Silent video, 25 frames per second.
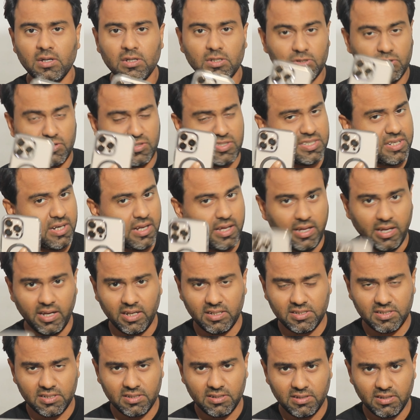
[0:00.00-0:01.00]
So is it a
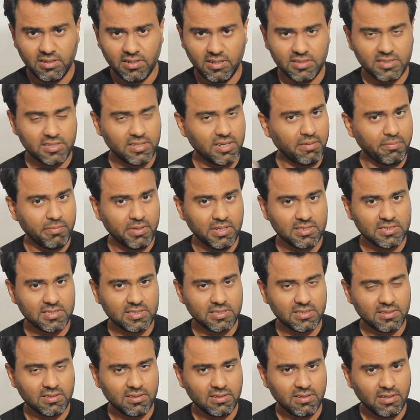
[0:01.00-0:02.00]
hit? Is it a
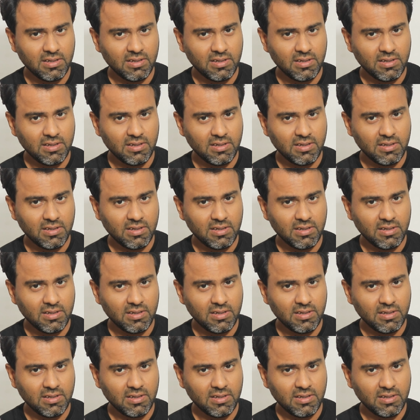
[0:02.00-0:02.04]
miss?